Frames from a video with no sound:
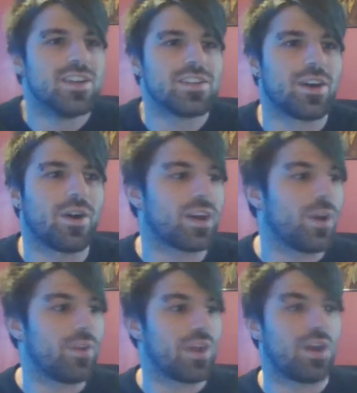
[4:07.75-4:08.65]
So I
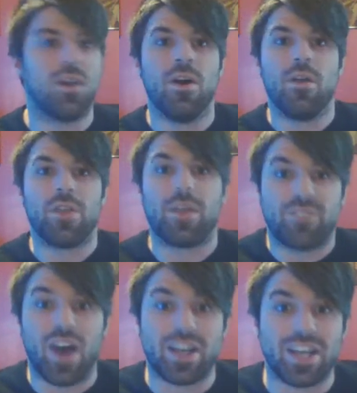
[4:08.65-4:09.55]
go in there. The
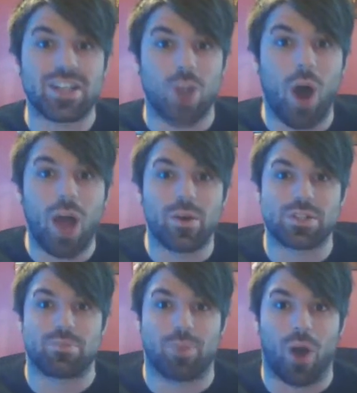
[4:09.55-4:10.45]
fucking
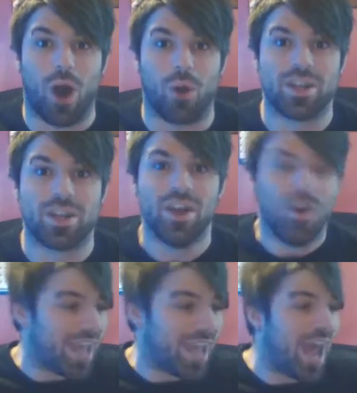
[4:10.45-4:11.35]
toilet's broke!
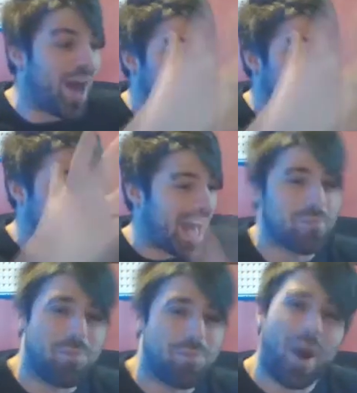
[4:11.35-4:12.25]
Like, how is
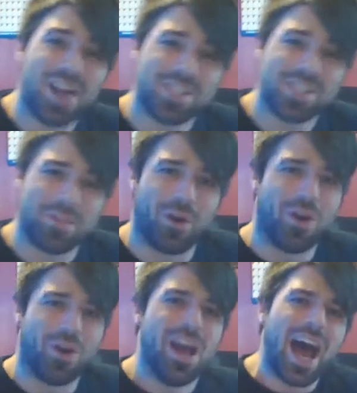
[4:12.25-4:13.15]
that
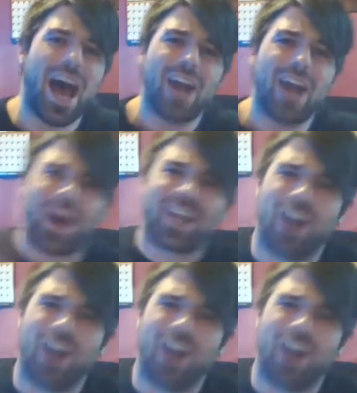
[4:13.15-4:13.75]
possible? How do I